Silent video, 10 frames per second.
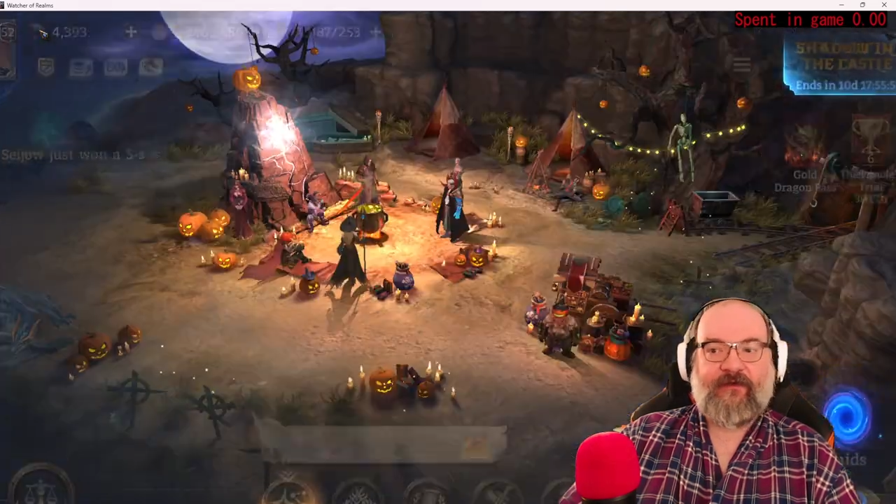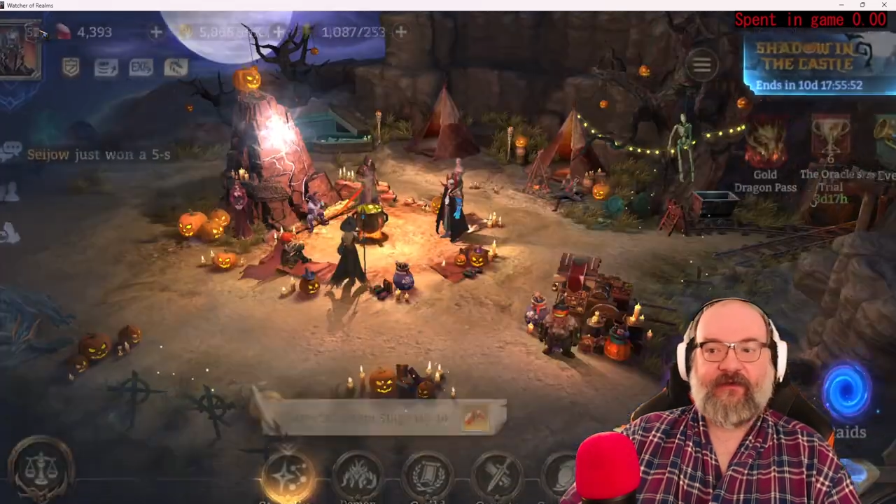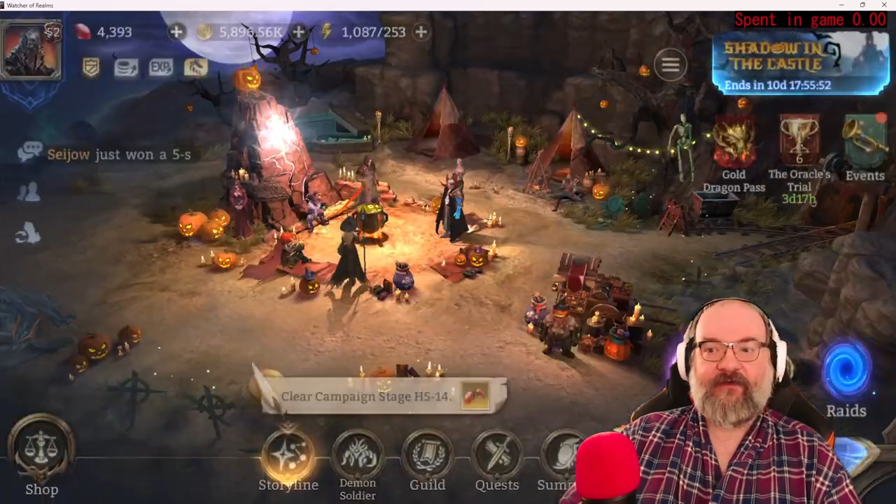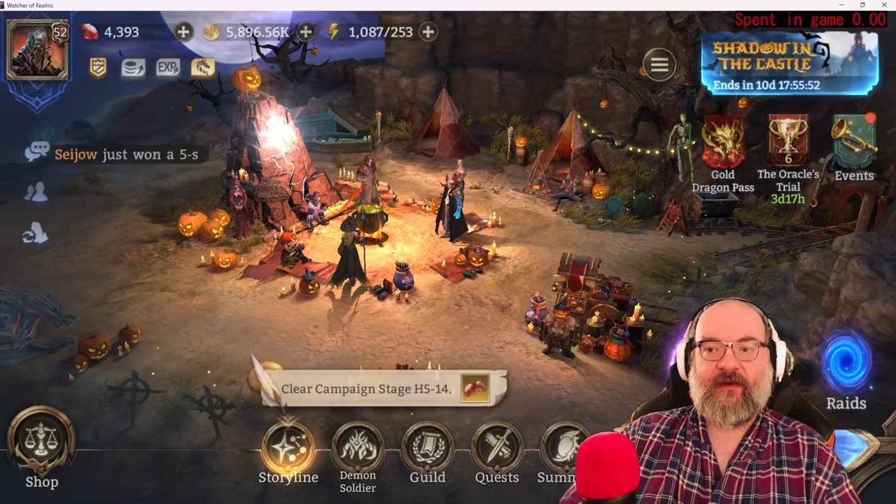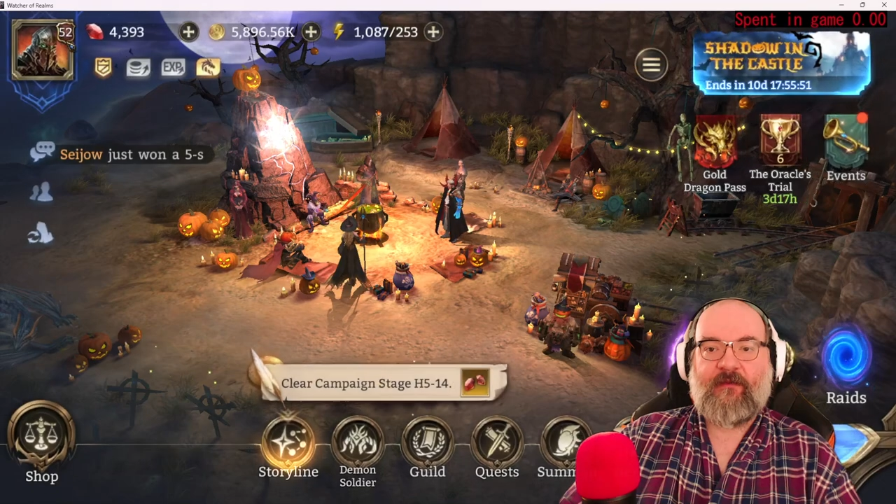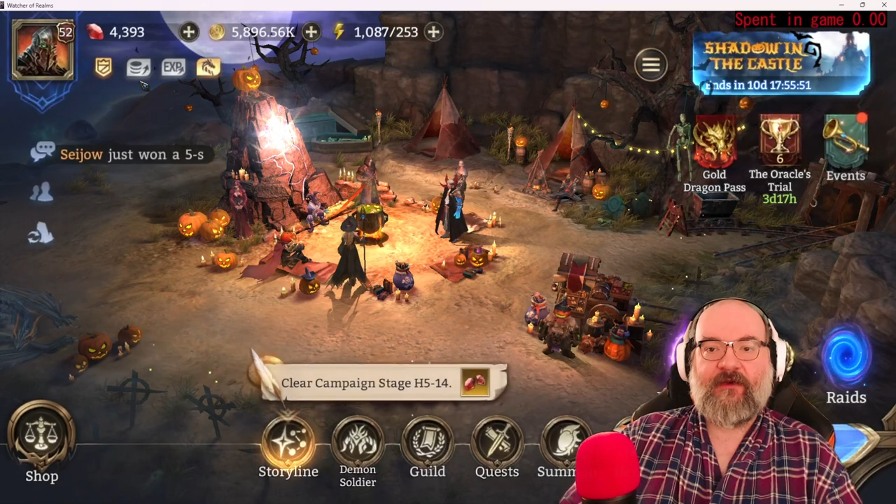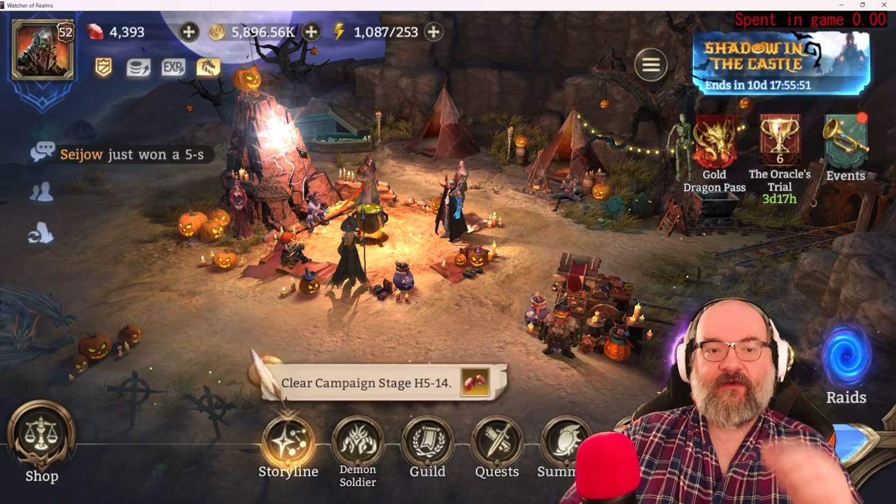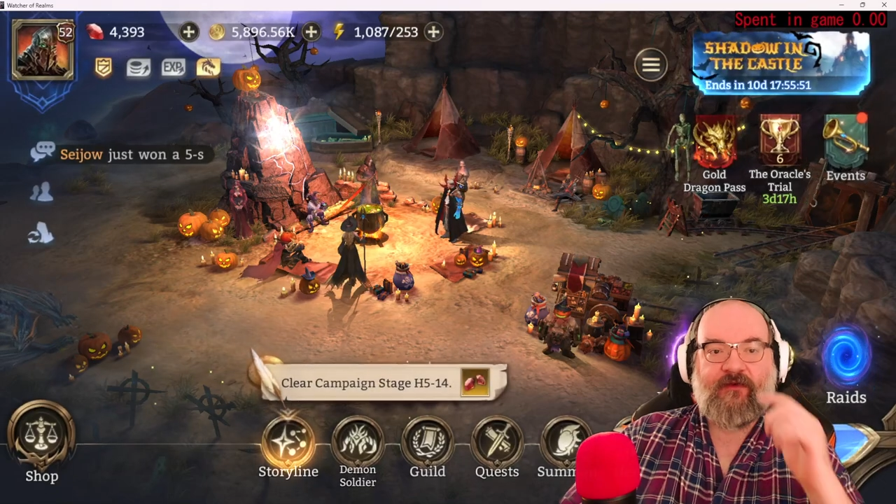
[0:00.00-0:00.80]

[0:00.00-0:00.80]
the summon,